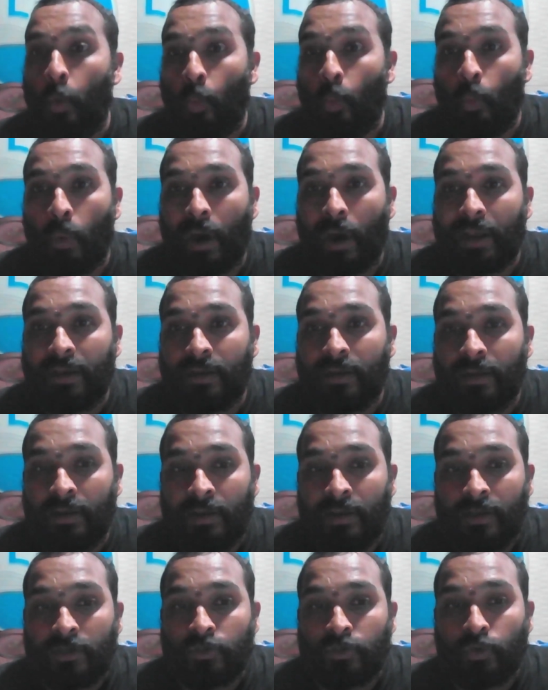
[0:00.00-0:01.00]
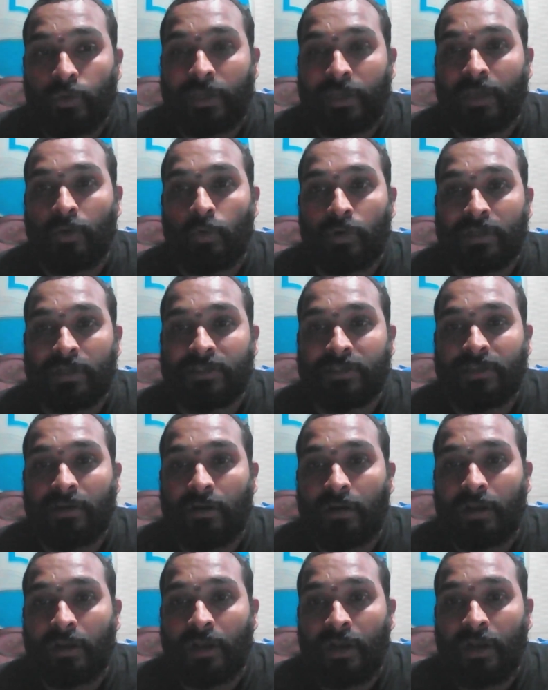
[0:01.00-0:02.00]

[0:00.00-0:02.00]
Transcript: 1. So you can notice here